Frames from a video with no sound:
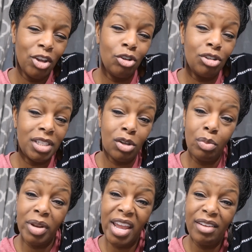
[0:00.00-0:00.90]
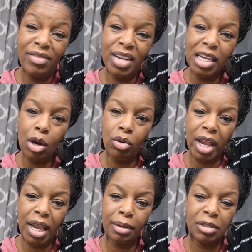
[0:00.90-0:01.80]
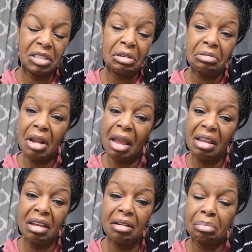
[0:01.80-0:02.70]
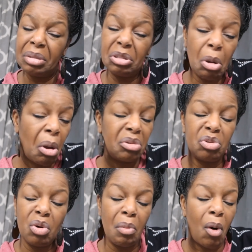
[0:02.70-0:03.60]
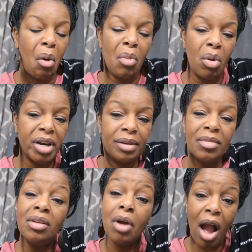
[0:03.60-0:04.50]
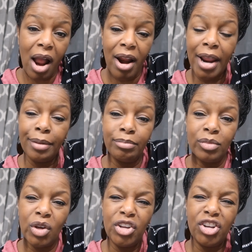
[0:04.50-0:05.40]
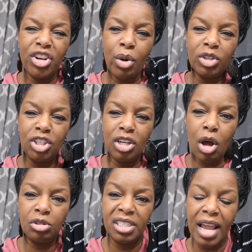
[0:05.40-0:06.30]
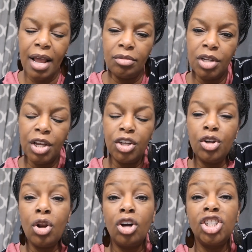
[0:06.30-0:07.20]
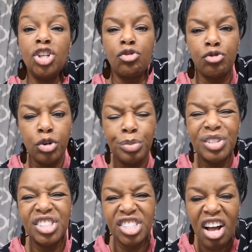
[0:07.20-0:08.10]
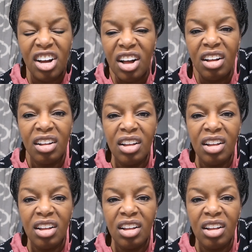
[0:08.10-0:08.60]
You still playing video games, still not here. Been talking to him all morning. All right, you know what you lost now? You lost your room, sucker.